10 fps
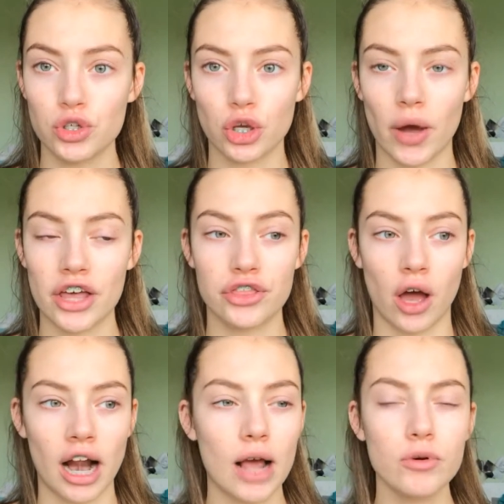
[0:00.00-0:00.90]
so I
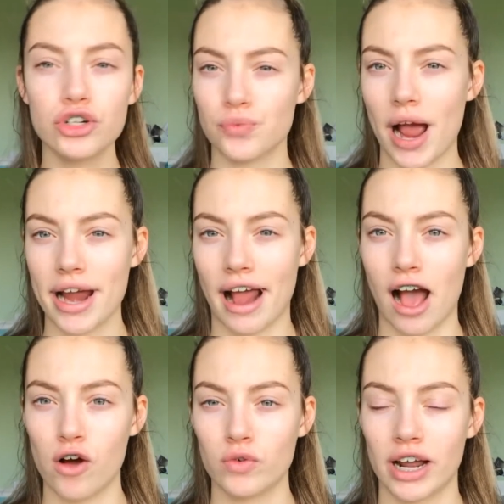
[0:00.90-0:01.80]
thought I would try it
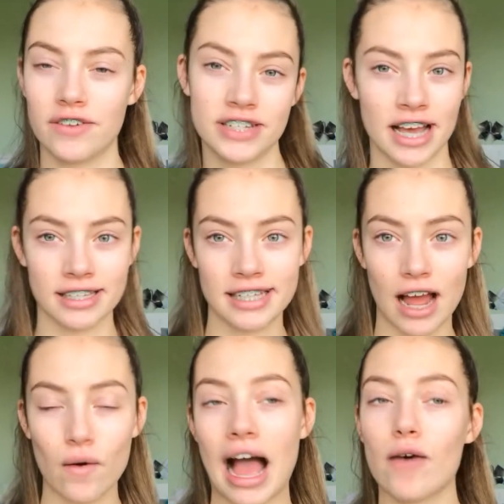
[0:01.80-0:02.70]
out, kind of test
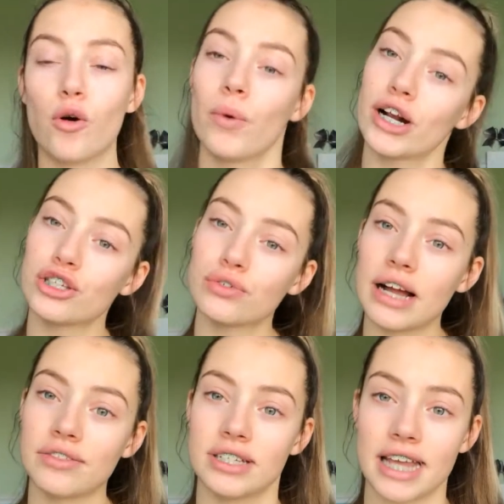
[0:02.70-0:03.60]
out how it wears
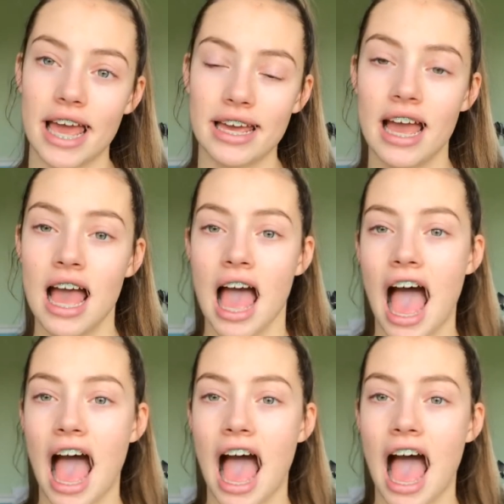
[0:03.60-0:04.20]
throughout the day,